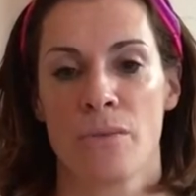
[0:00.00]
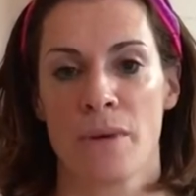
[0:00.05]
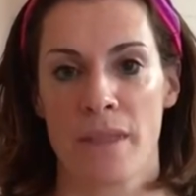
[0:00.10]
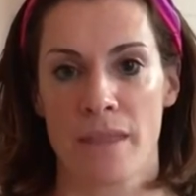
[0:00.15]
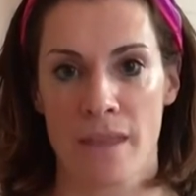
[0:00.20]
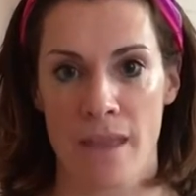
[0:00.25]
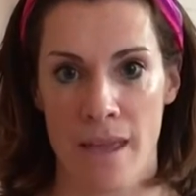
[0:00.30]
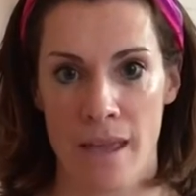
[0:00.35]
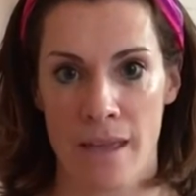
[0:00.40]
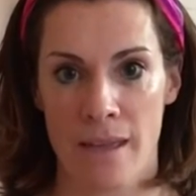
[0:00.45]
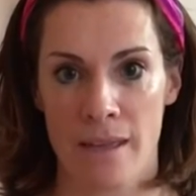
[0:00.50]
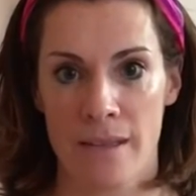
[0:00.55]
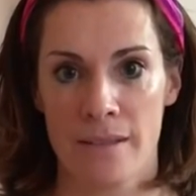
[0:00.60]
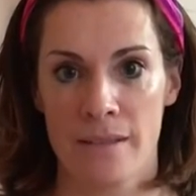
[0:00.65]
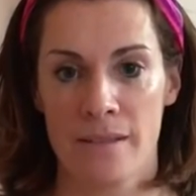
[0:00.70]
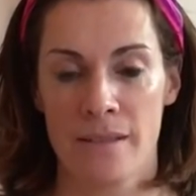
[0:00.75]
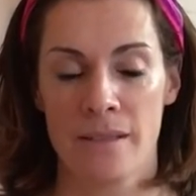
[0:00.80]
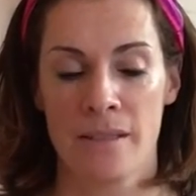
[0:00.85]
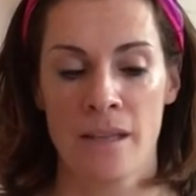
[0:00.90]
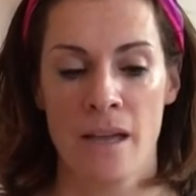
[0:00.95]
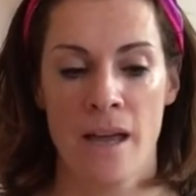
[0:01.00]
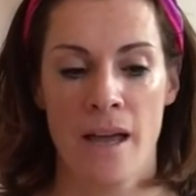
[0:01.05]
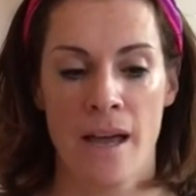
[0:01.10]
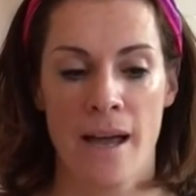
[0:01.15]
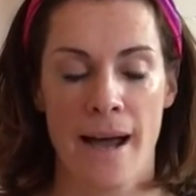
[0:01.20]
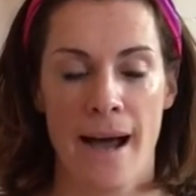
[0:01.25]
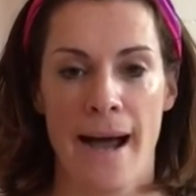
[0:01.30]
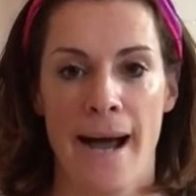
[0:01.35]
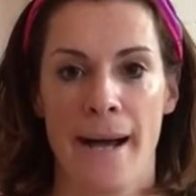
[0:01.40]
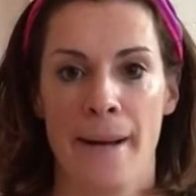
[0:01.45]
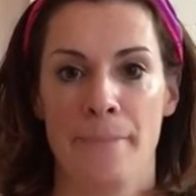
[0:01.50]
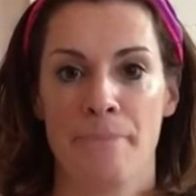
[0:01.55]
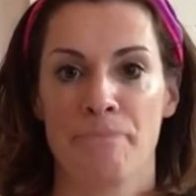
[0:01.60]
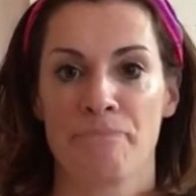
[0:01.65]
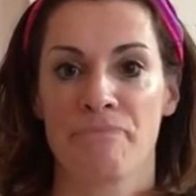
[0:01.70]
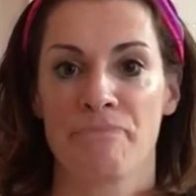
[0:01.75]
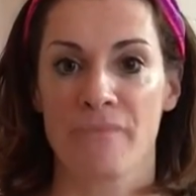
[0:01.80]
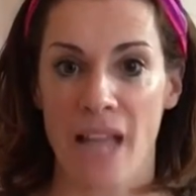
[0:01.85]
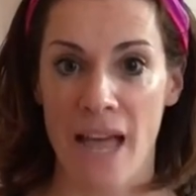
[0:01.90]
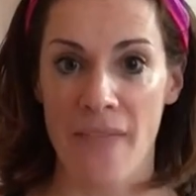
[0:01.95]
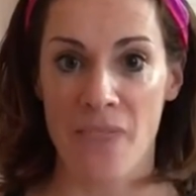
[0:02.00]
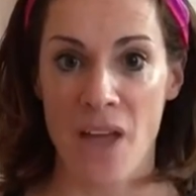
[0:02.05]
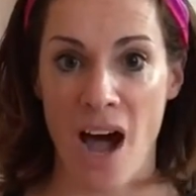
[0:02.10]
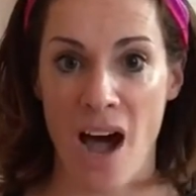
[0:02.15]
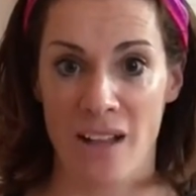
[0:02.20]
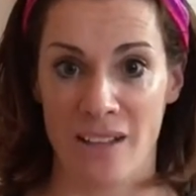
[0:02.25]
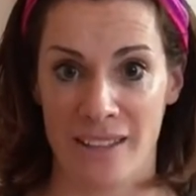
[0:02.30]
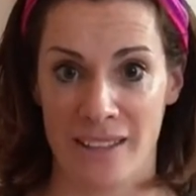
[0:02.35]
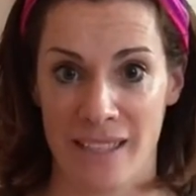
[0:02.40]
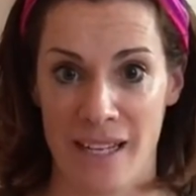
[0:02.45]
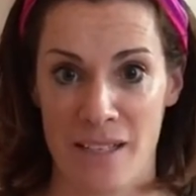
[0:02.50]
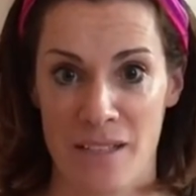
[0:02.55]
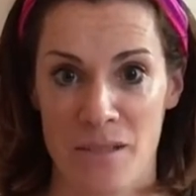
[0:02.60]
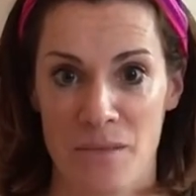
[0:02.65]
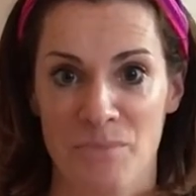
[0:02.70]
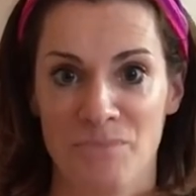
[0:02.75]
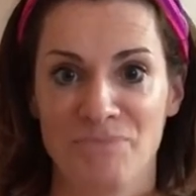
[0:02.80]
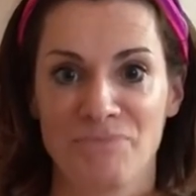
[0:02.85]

with kids at the holidays.